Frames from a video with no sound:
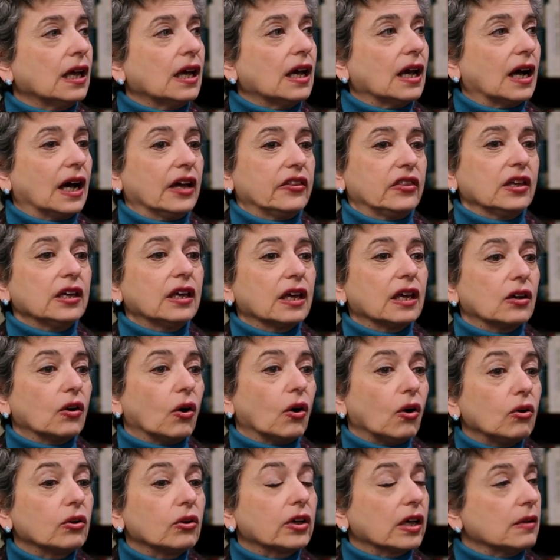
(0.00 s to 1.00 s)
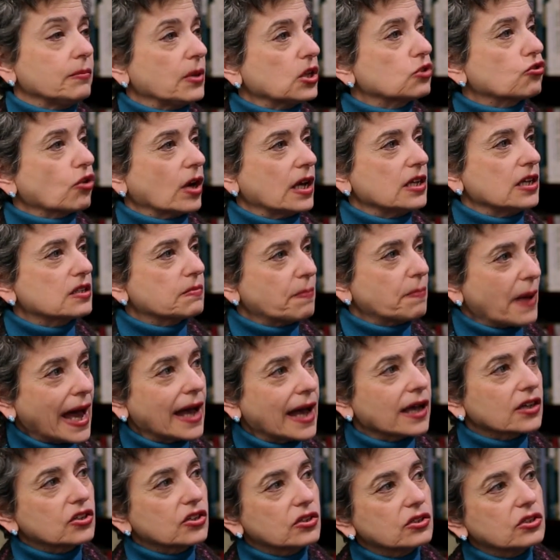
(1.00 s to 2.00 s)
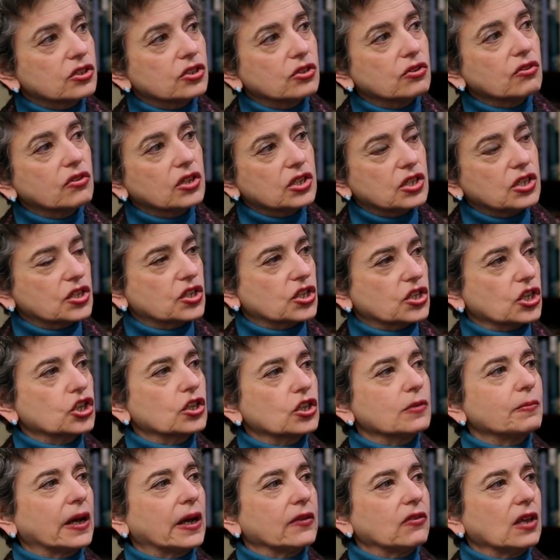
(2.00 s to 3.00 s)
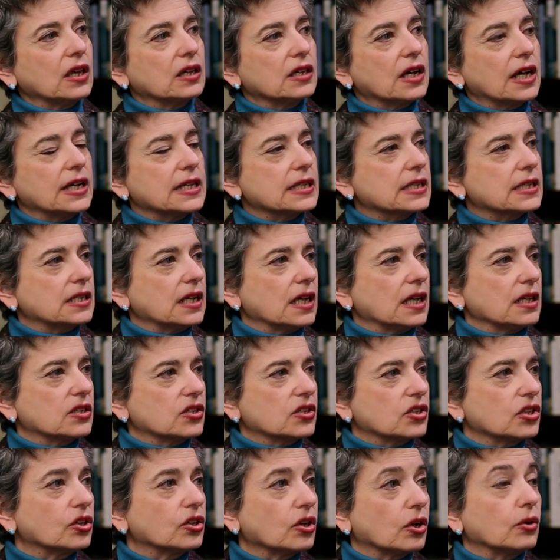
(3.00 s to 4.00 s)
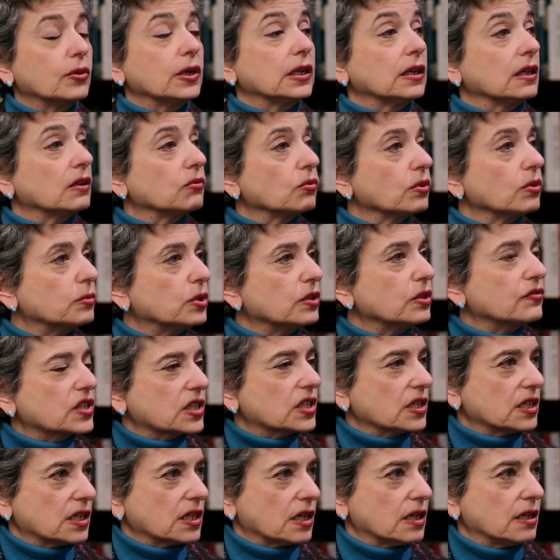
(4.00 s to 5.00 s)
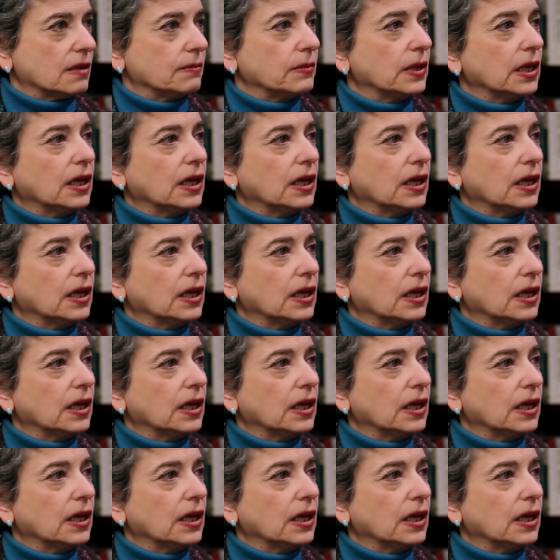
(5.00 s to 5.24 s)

I think it all can be traced back to the decision by the United States to go in and remove Saddam.